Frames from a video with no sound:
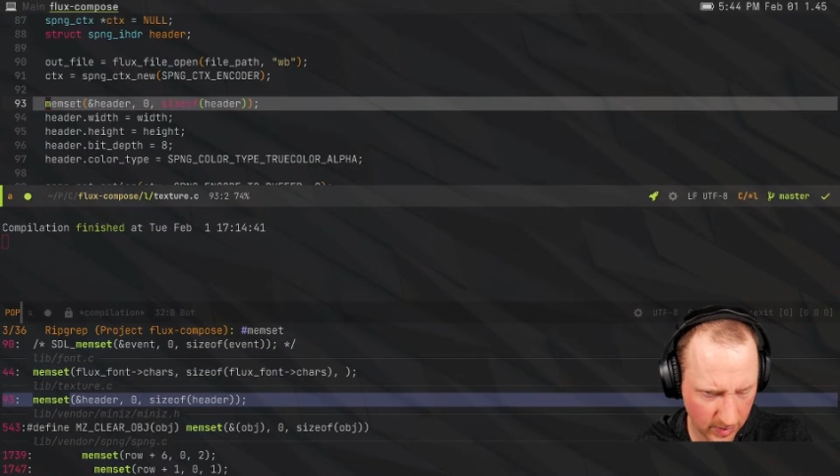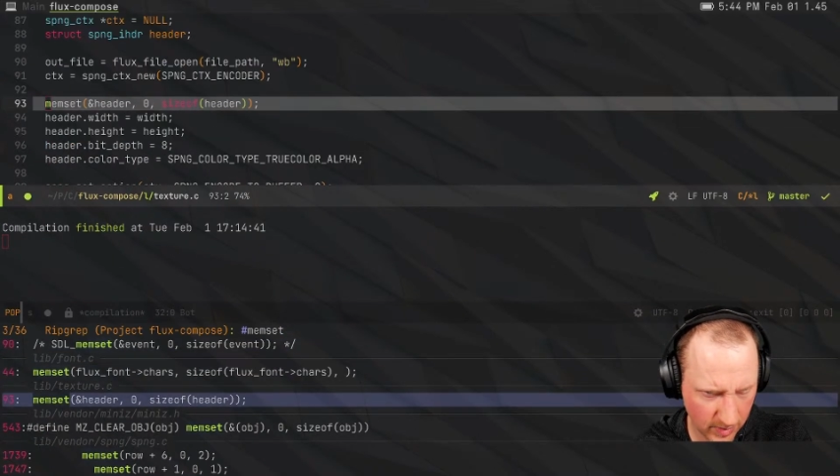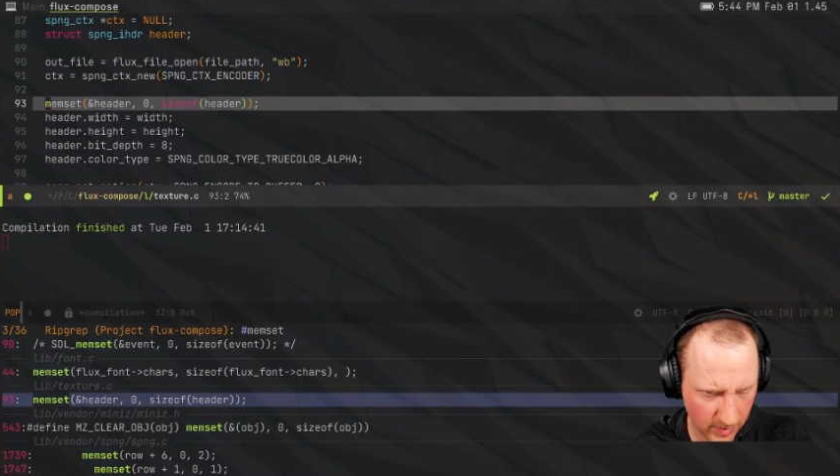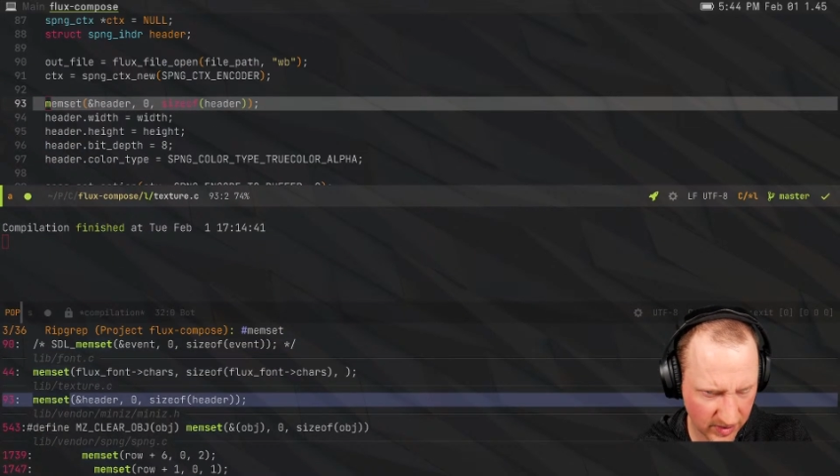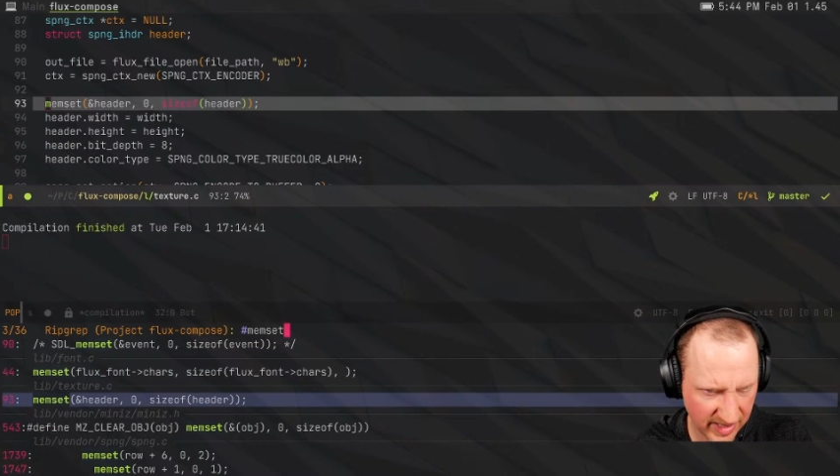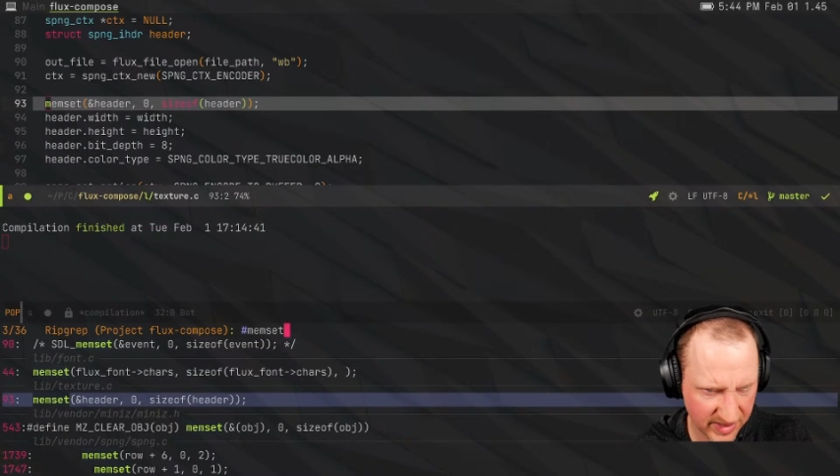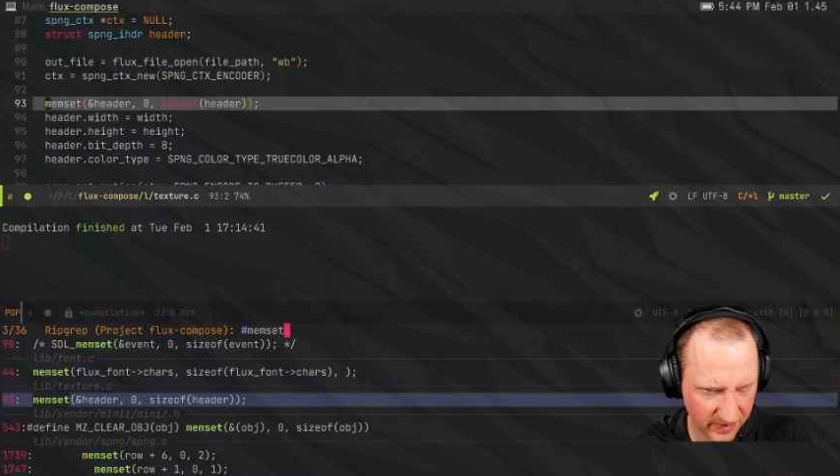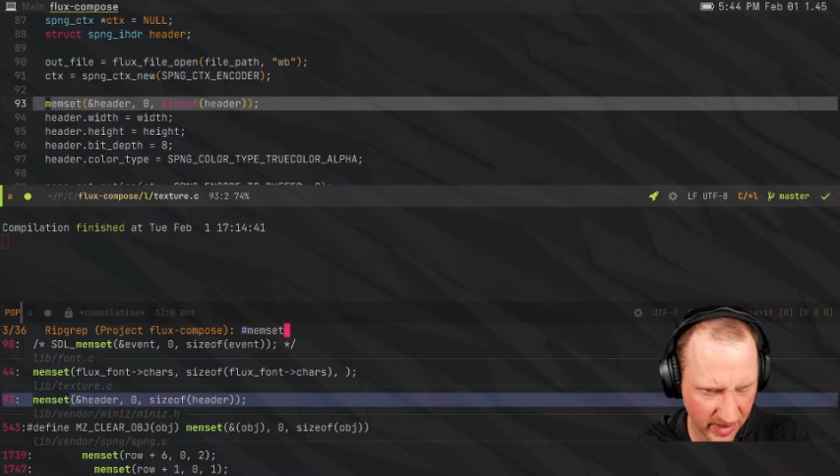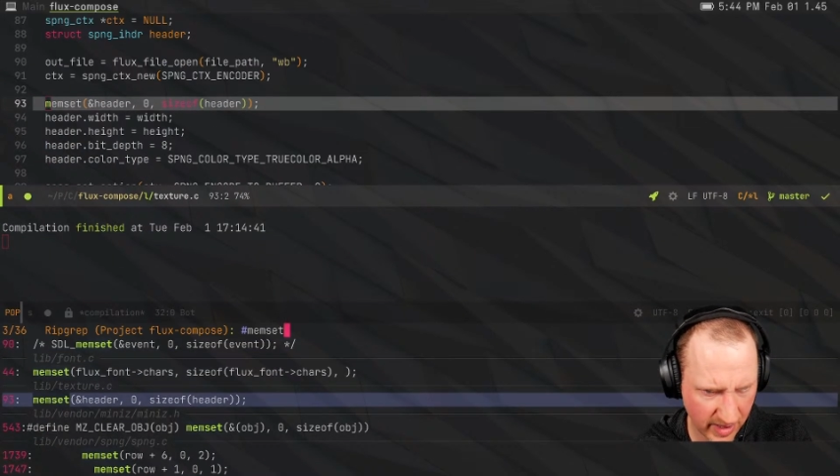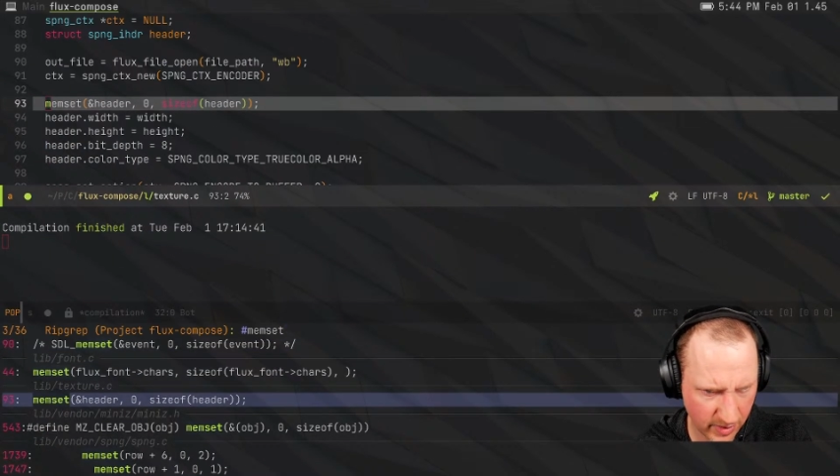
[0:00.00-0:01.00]
Size of
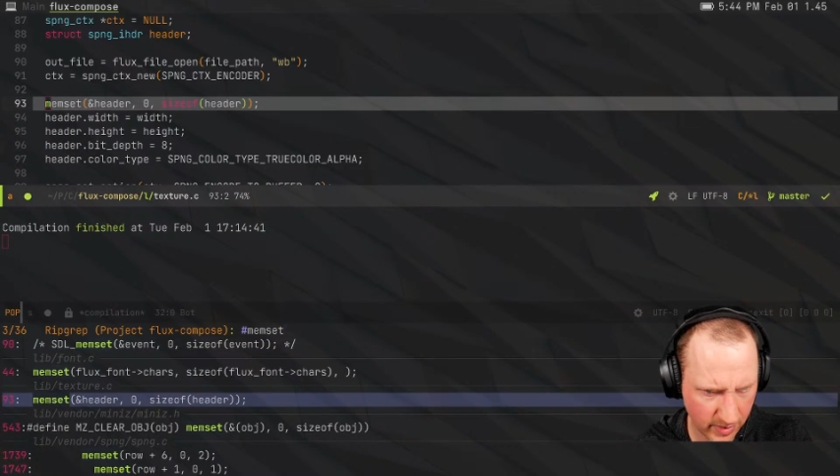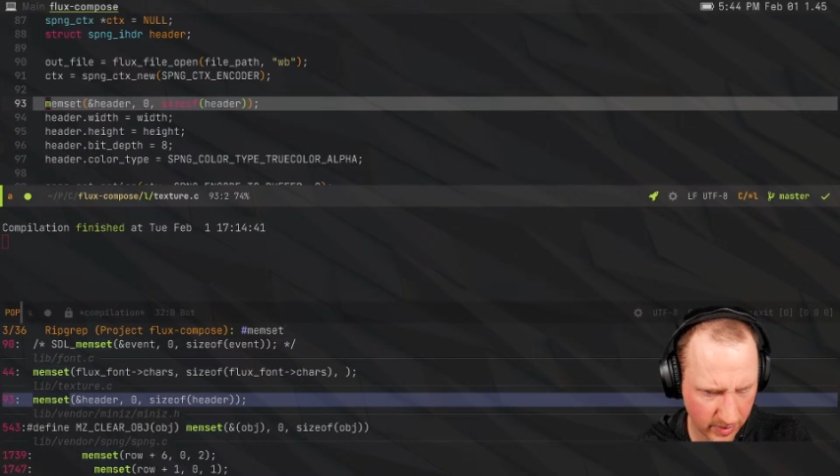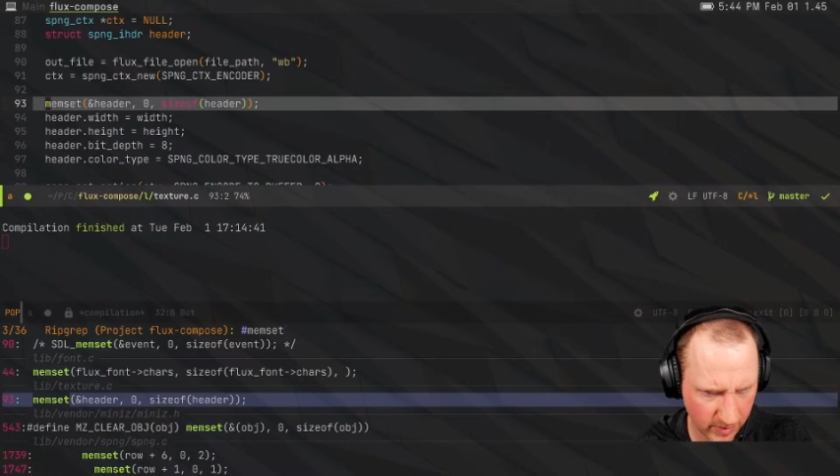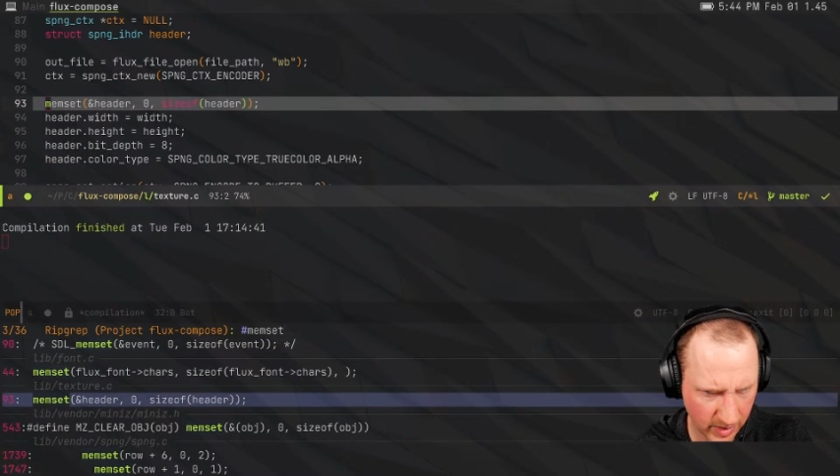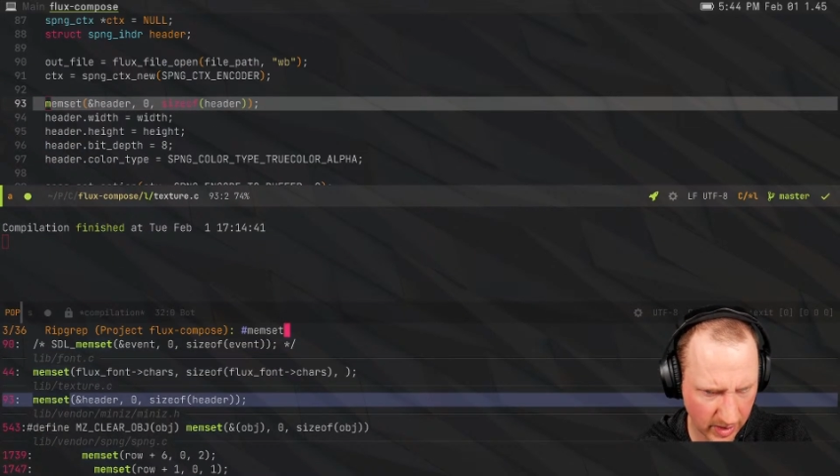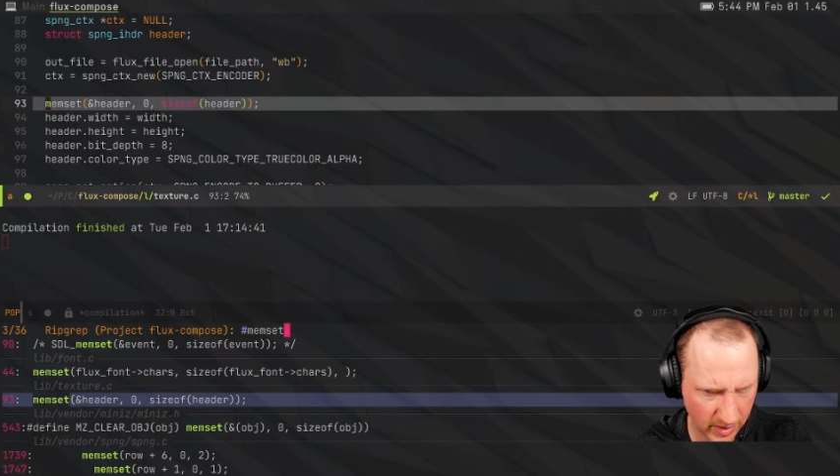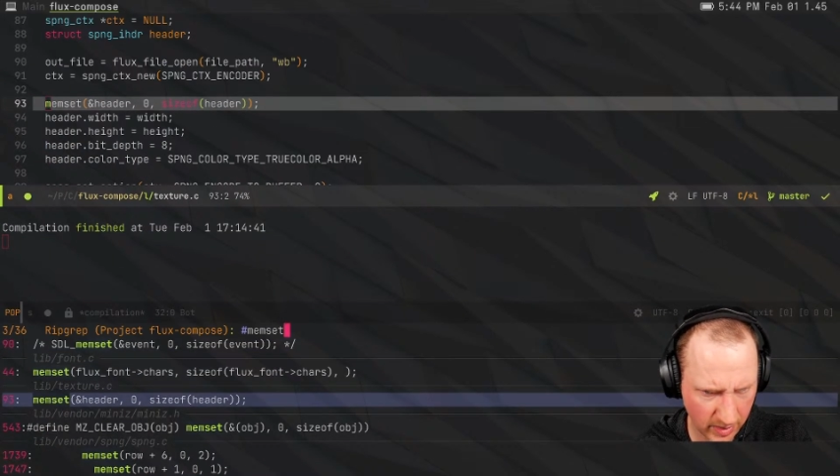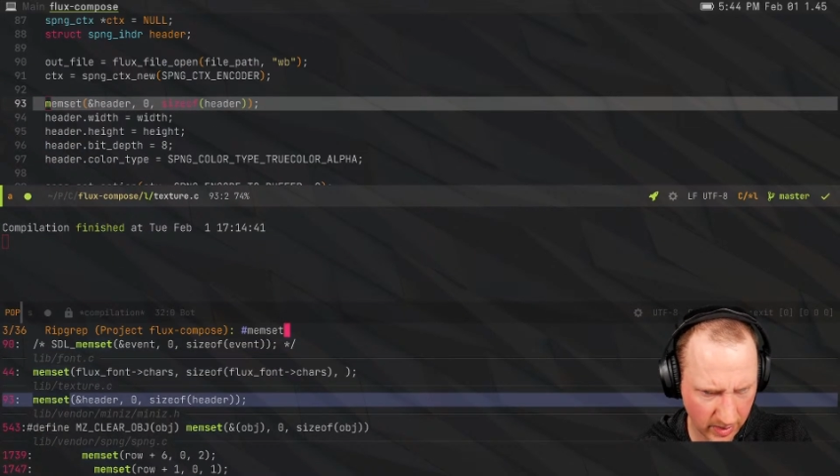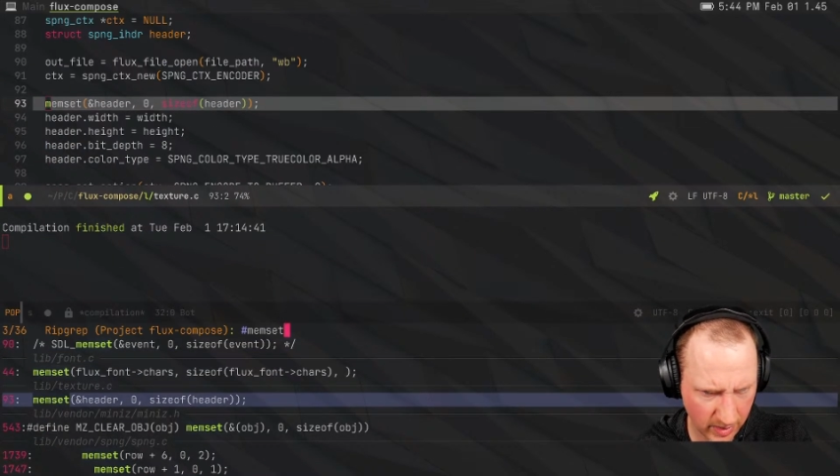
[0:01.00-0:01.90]
header. Okay.